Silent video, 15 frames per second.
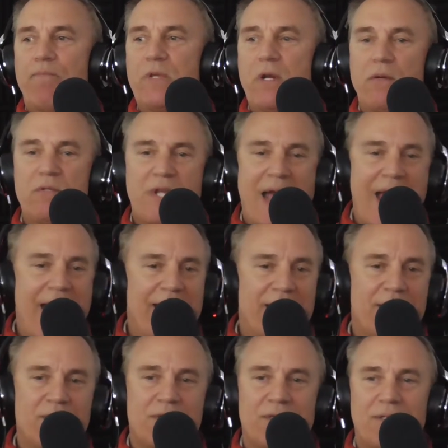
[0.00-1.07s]
you know, tag
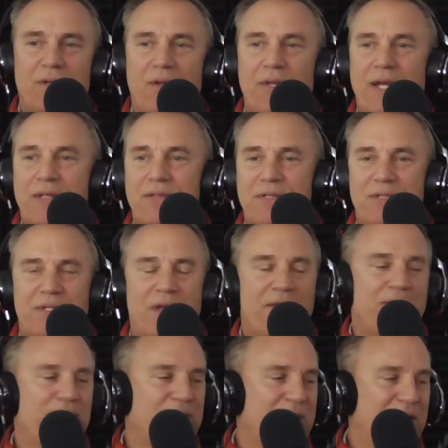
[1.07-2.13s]
us and all that
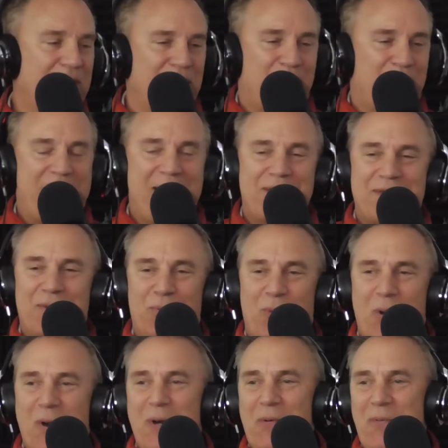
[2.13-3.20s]
stuff, you know, pass the
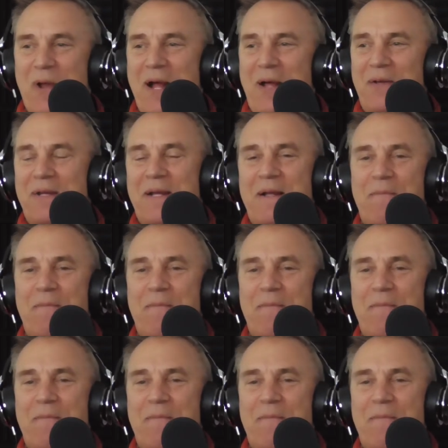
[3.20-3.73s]
word around.